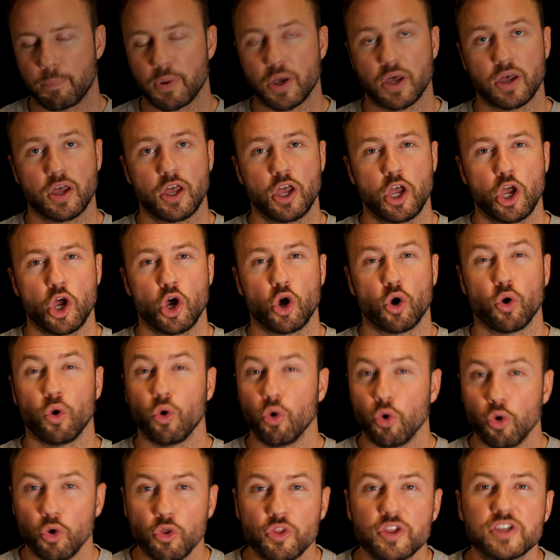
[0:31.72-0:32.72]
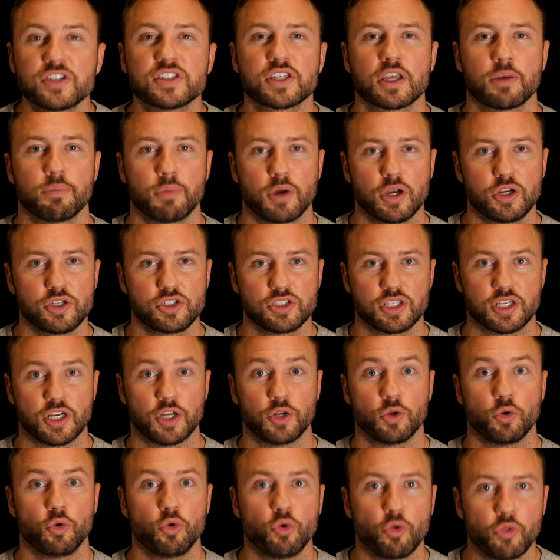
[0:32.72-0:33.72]
But all this commotion
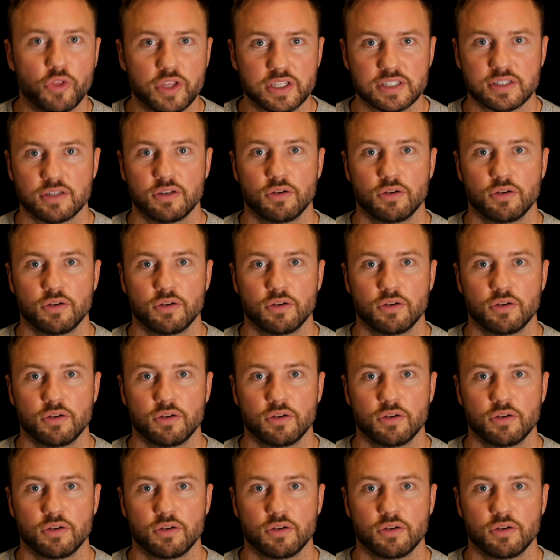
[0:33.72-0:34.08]
and all this